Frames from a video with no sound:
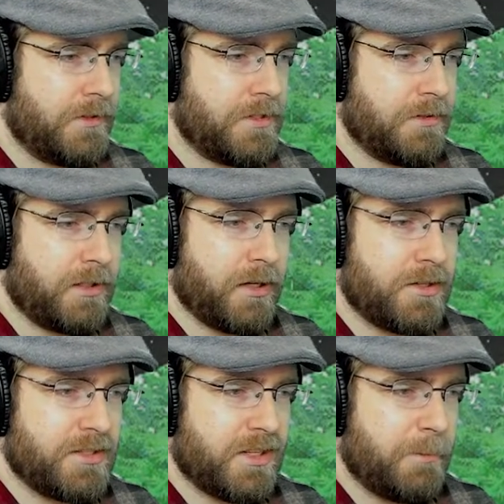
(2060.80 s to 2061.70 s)
Do you like our
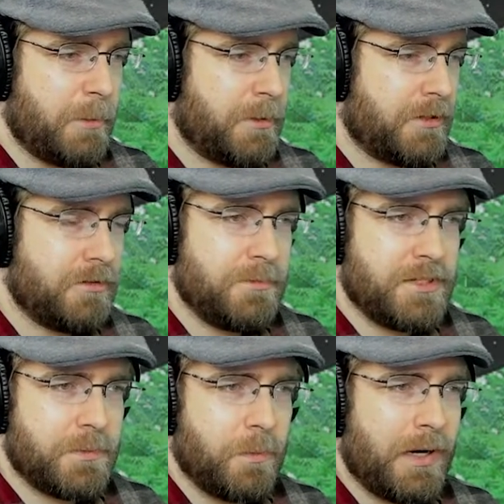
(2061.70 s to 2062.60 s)
slimy
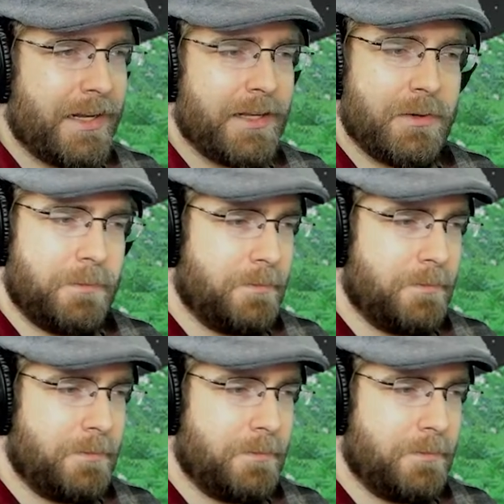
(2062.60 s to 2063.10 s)
palms? Why?